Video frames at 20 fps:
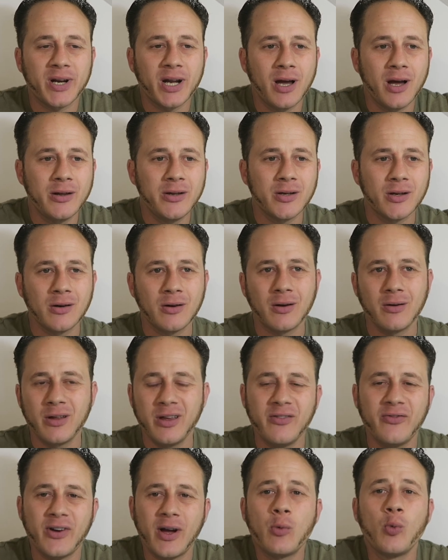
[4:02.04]
but
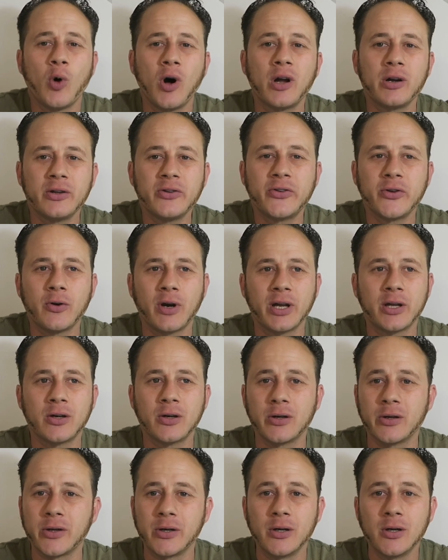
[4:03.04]
if I wanted to, I
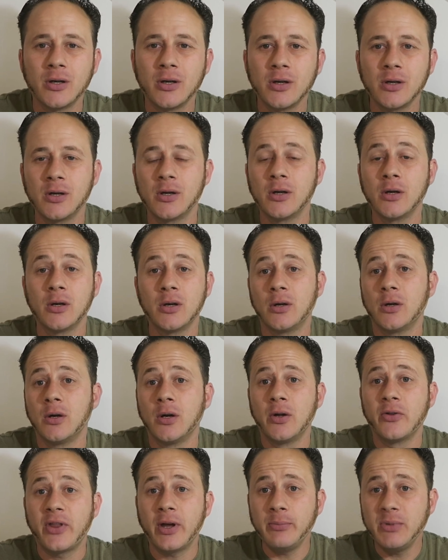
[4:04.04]
could.
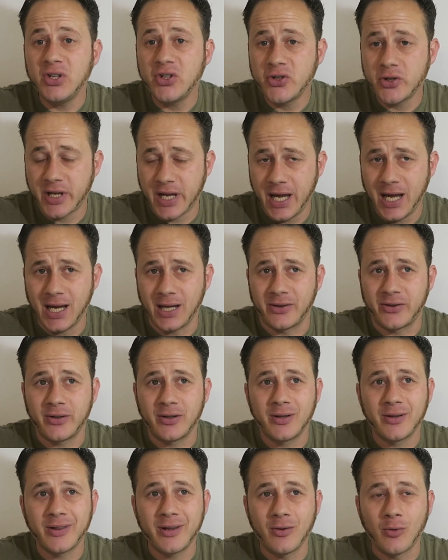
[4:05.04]
That means you can't.
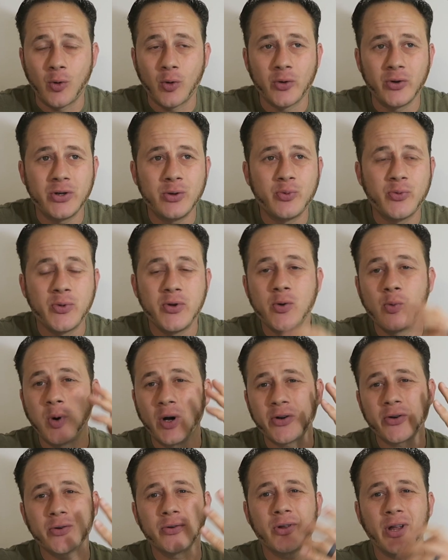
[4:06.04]
Or you
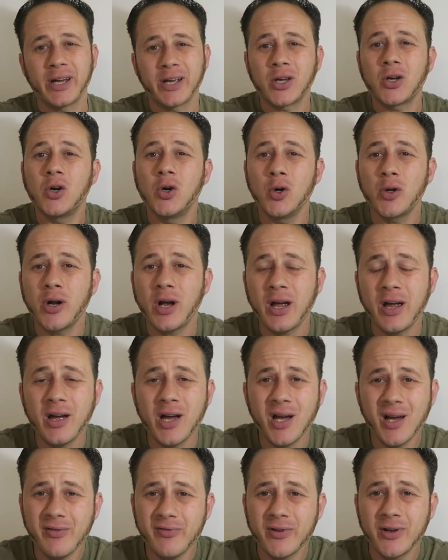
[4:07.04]
wonder, like, could I
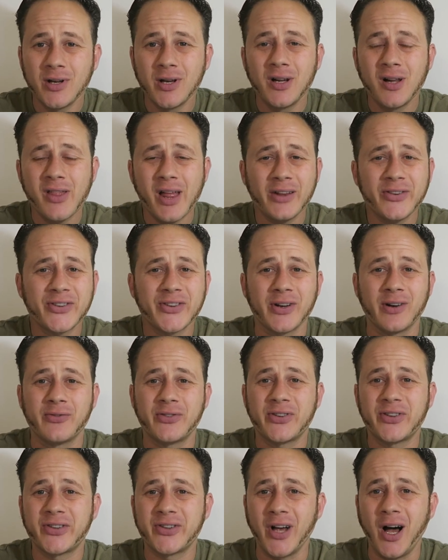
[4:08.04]
have? That stuff
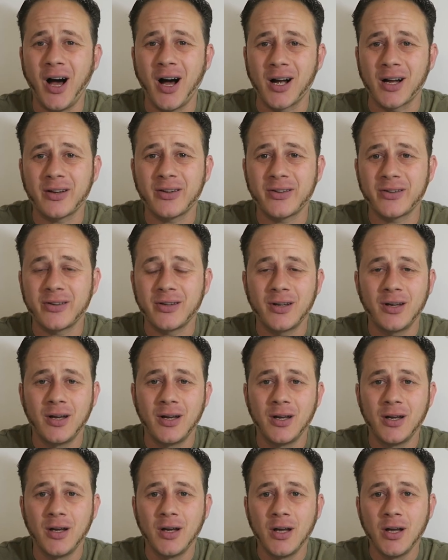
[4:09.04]
sucks.
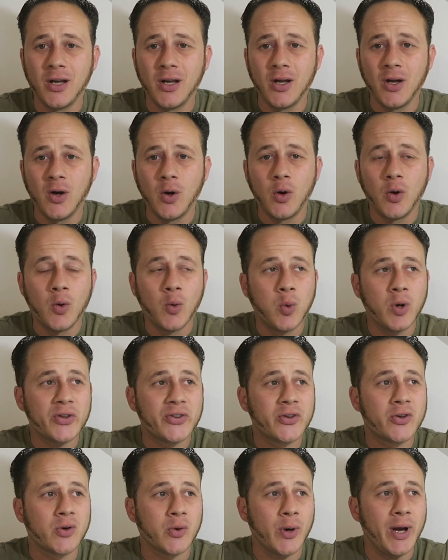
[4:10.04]

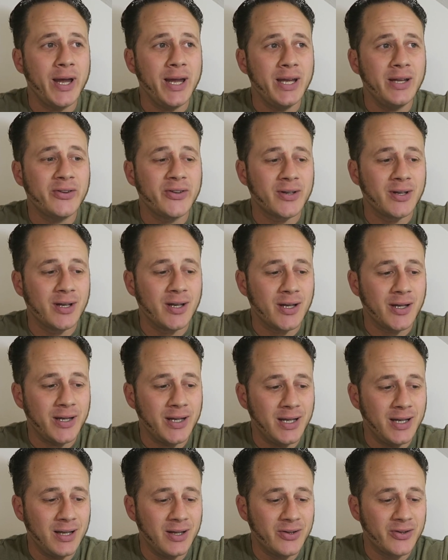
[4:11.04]
What's great
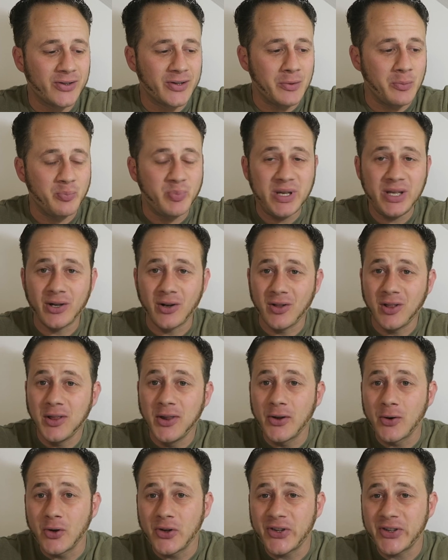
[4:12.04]
is being a
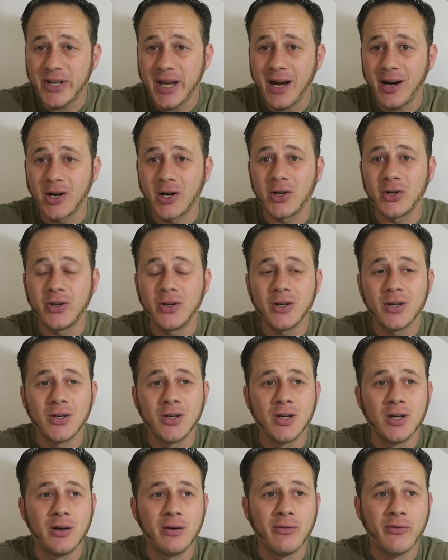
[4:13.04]
little scared
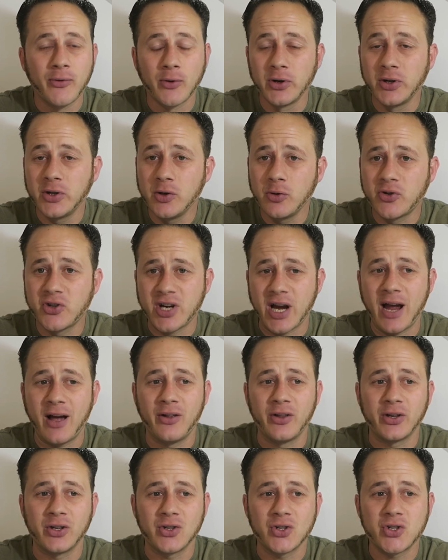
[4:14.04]
for a new
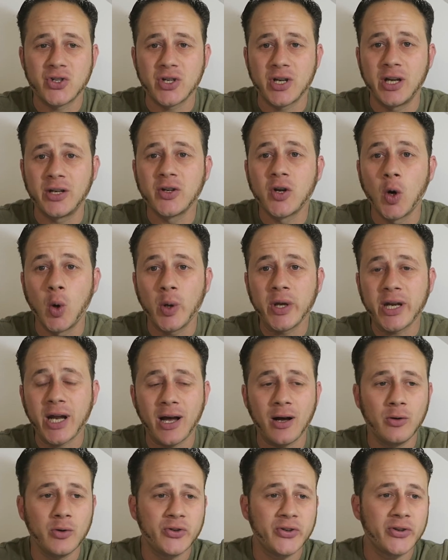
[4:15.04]
challenge and going
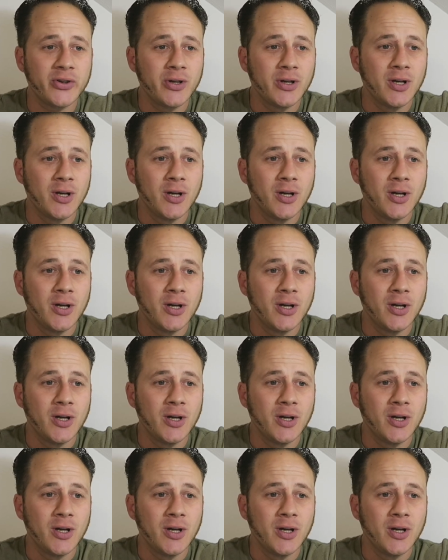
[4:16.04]
out